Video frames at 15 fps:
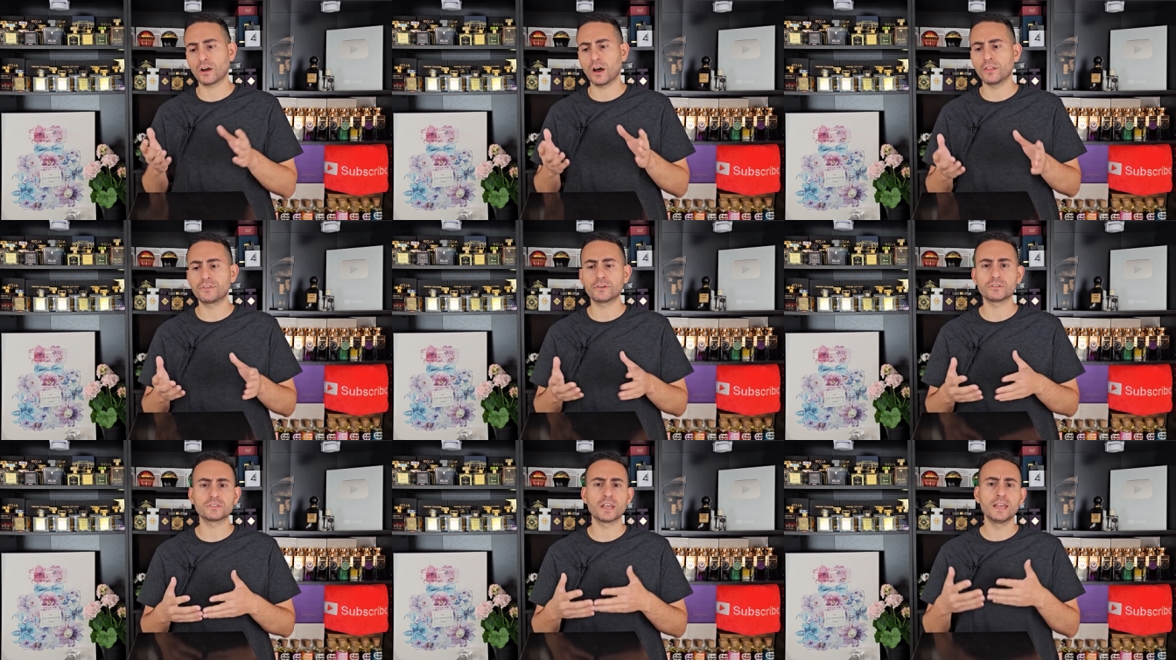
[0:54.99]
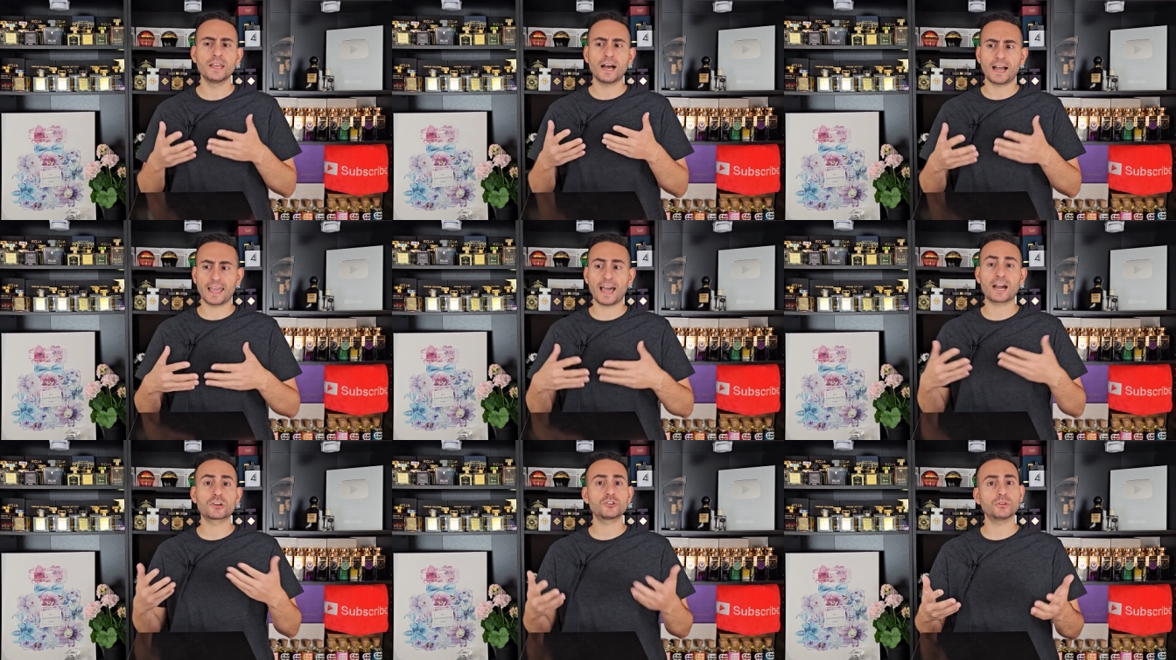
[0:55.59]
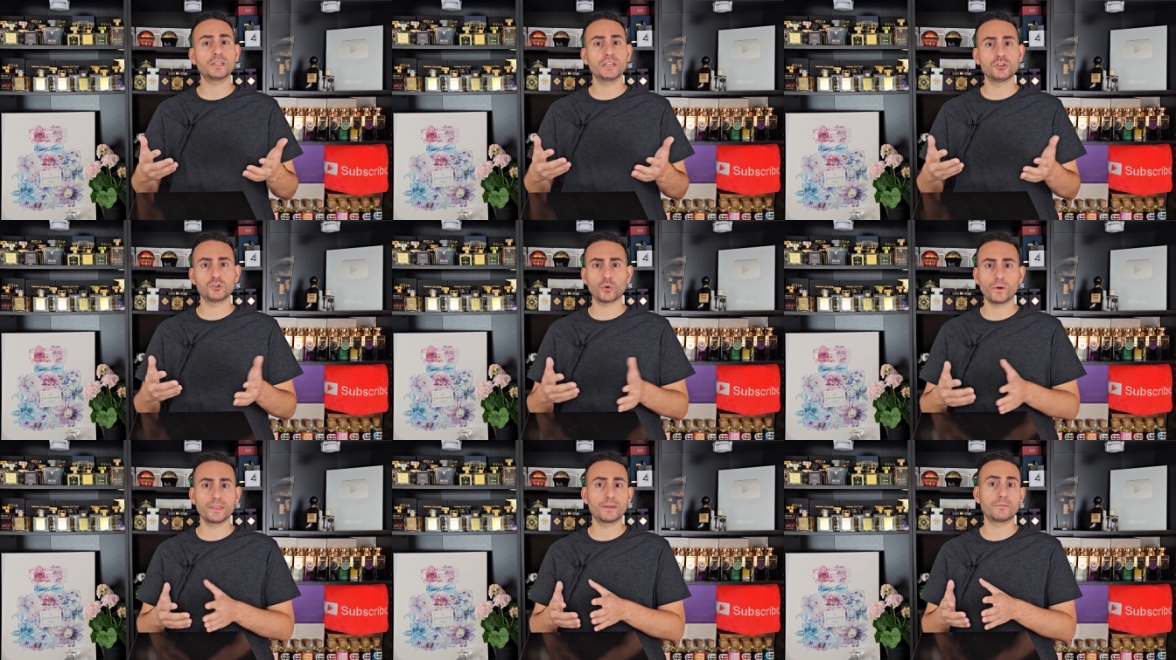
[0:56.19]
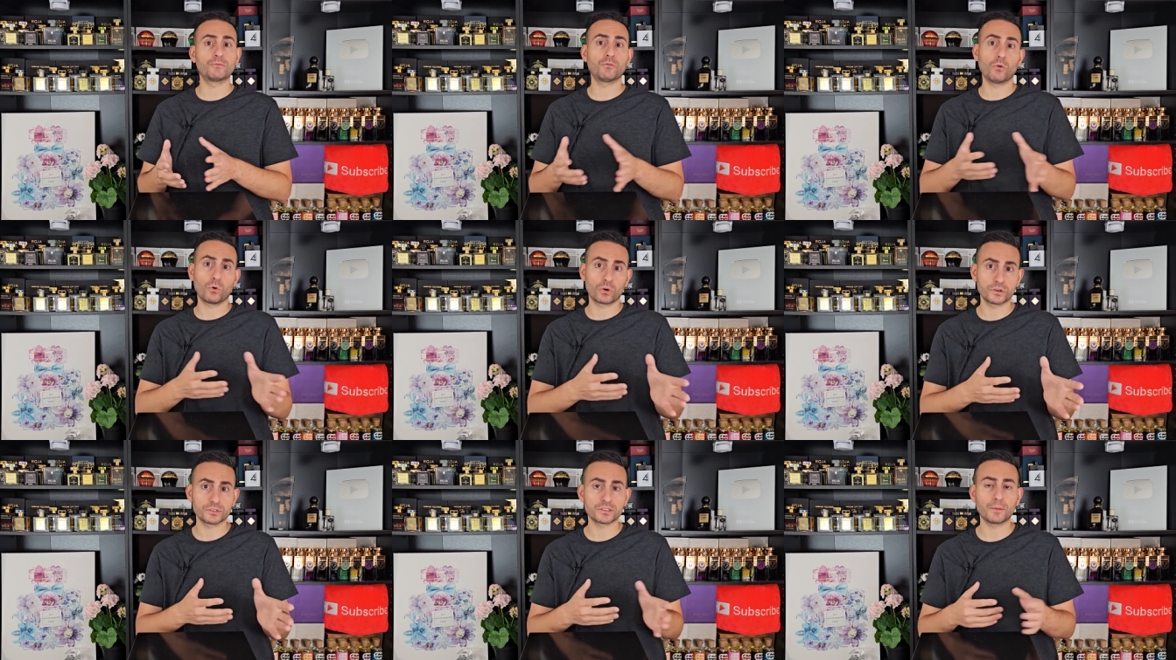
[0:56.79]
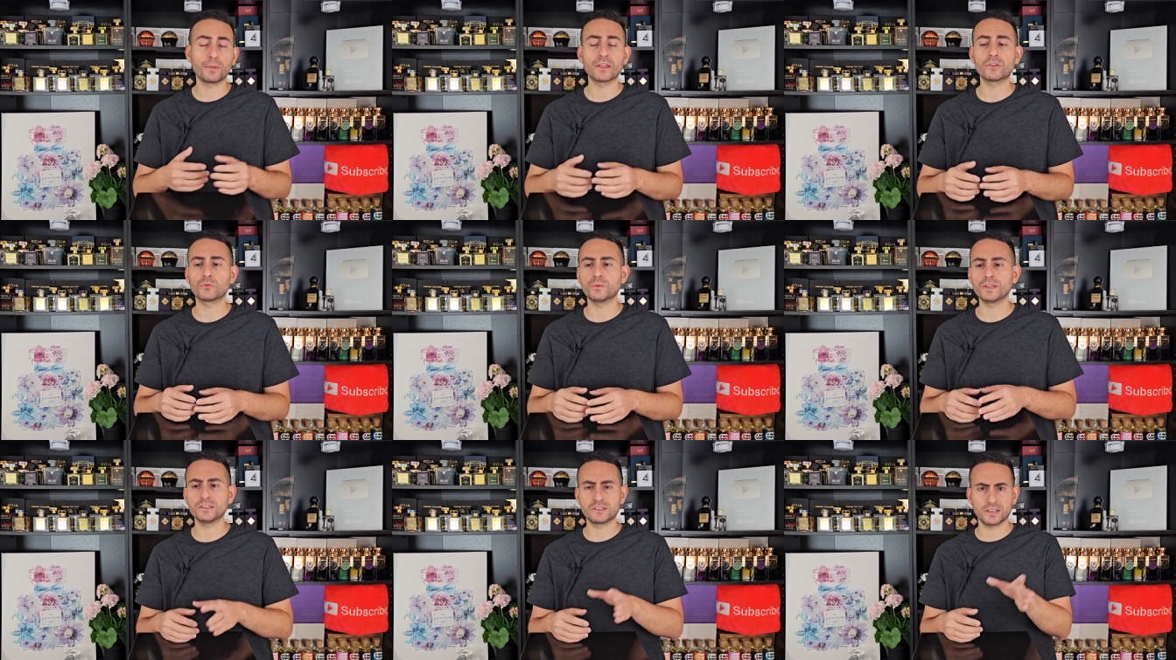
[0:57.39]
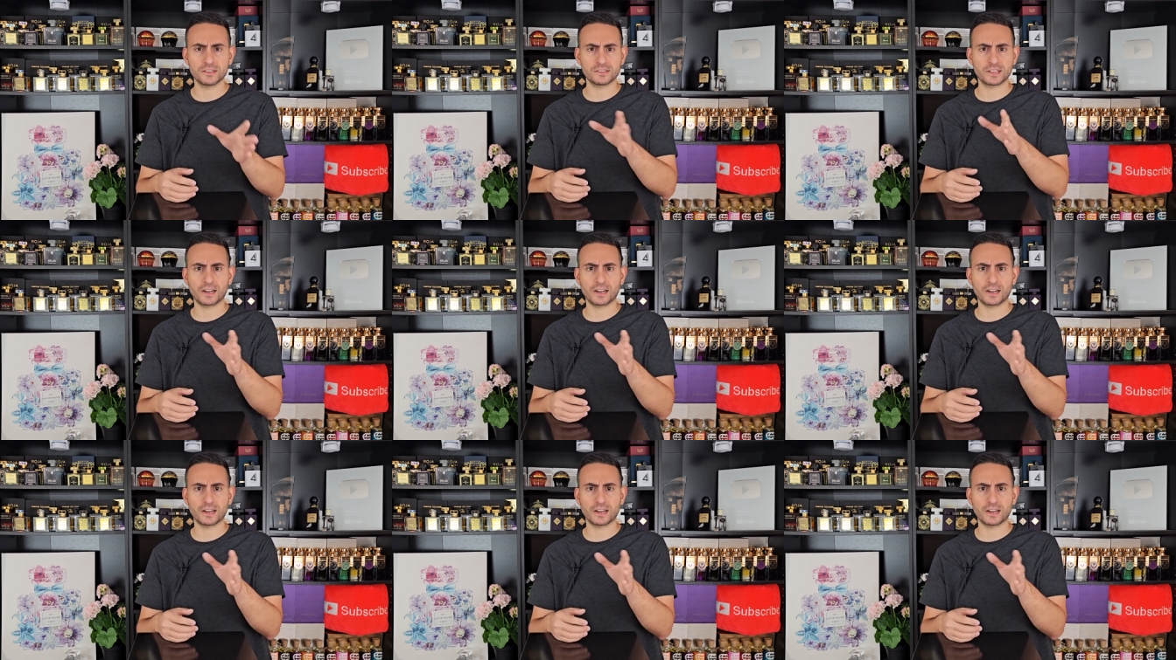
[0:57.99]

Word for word: others I actually enjoy them for some other reasons,